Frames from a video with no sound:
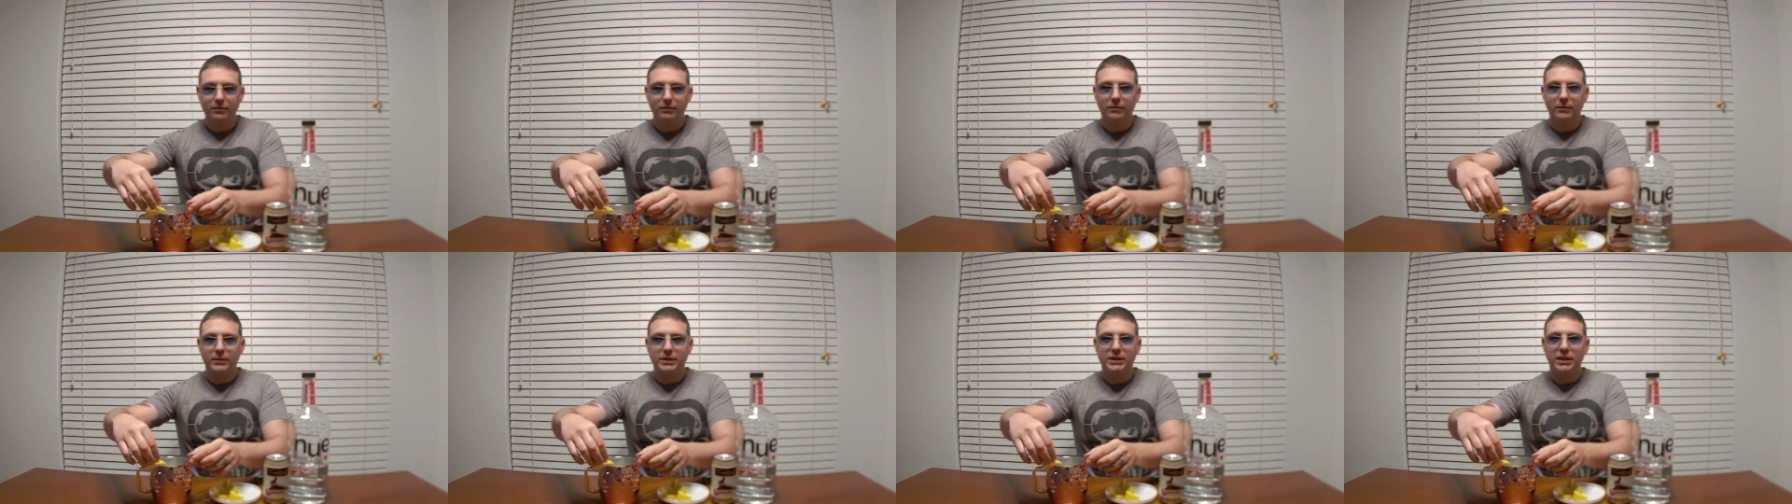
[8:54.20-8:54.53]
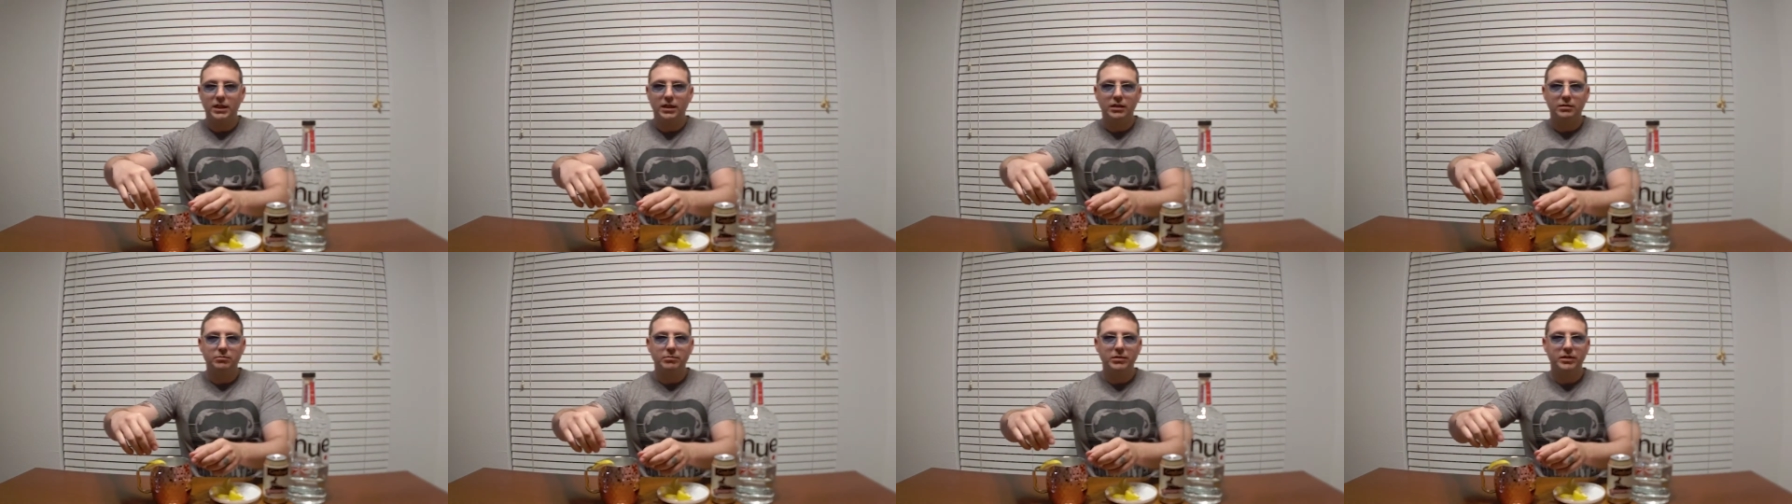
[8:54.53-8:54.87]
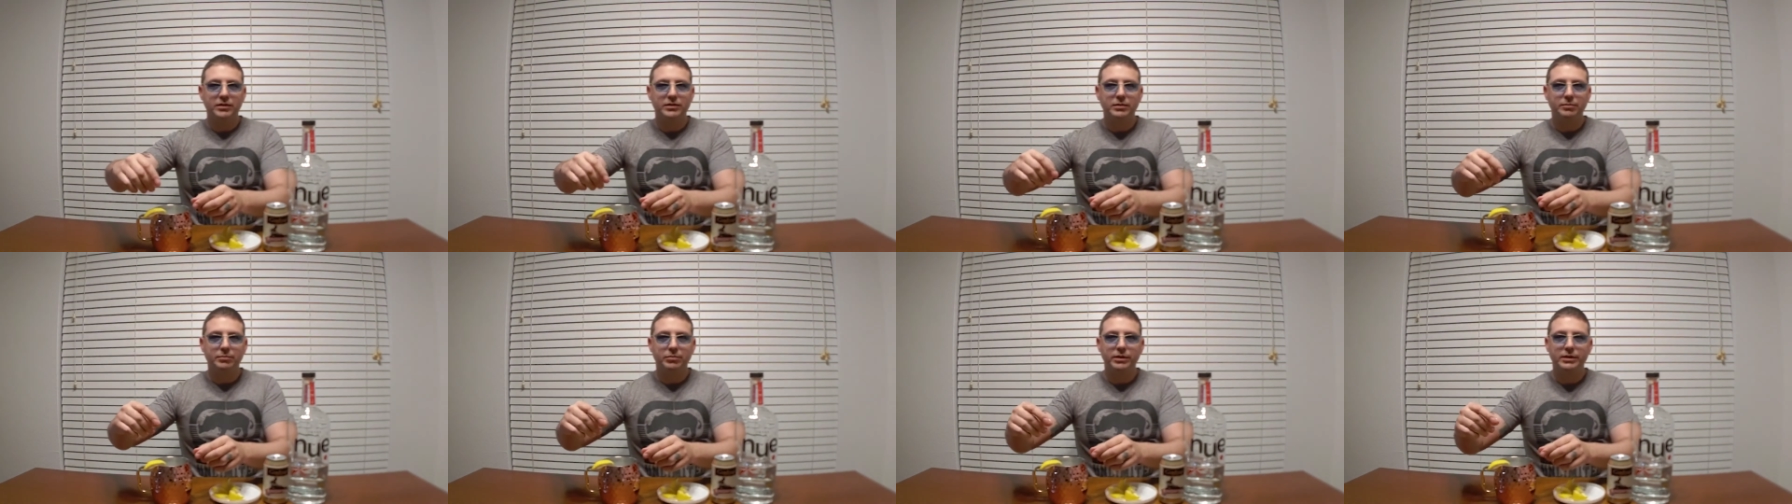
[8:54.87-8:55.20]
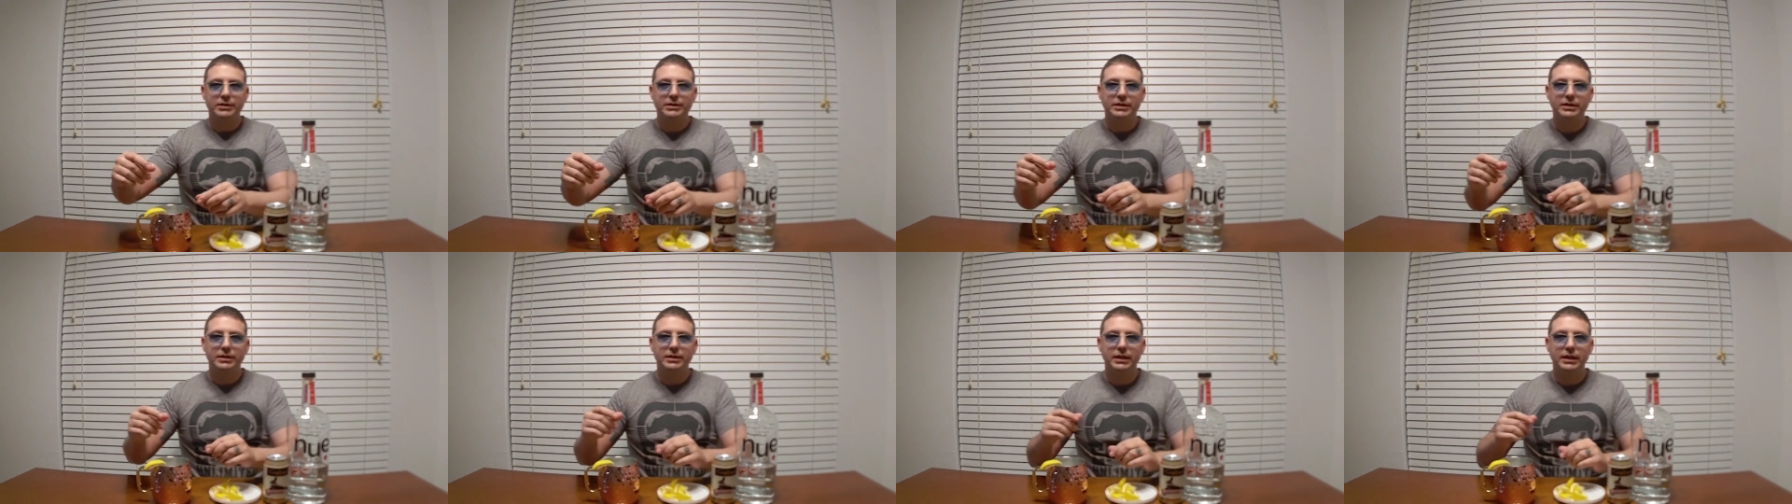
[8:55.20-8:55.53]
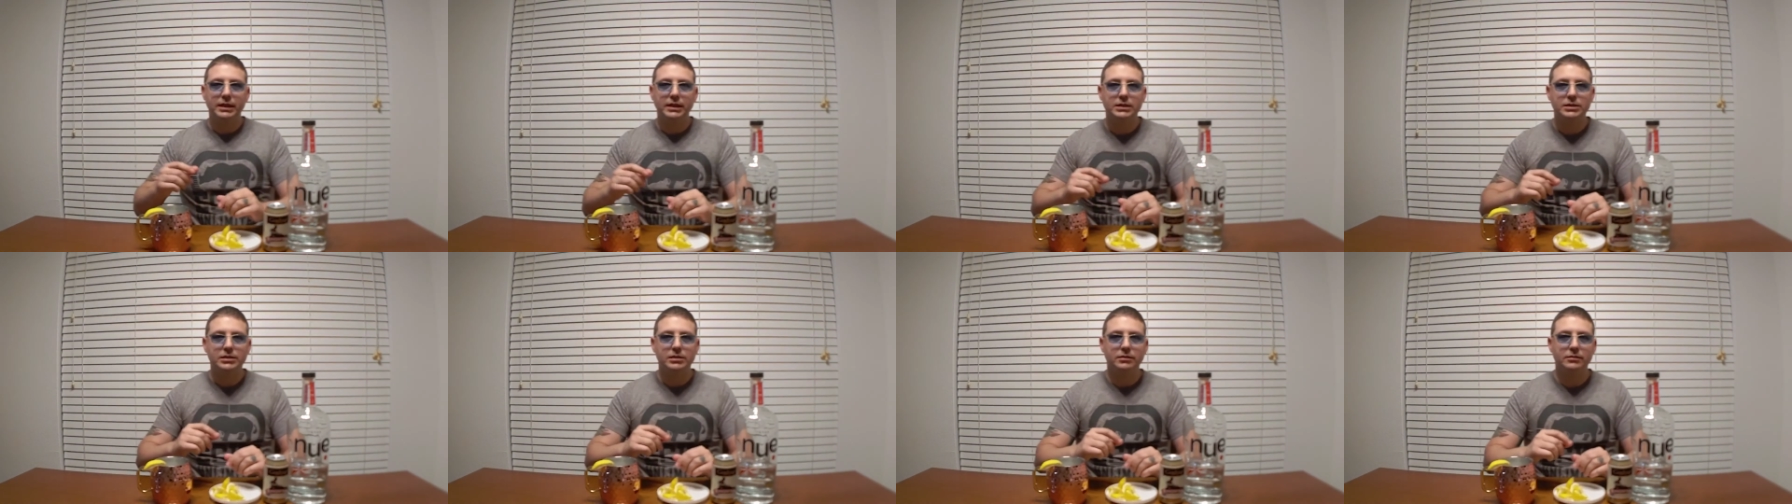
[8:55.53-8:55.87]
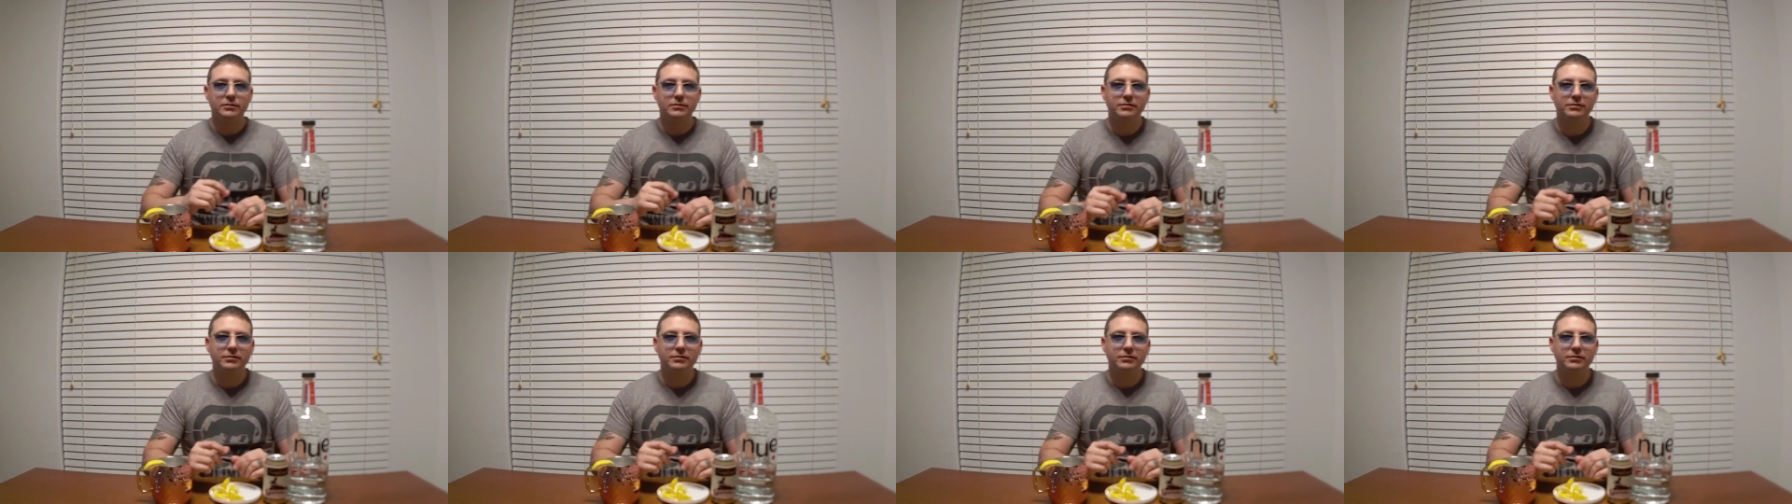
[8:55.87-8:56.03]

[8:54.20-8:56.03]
It's all about the presentation.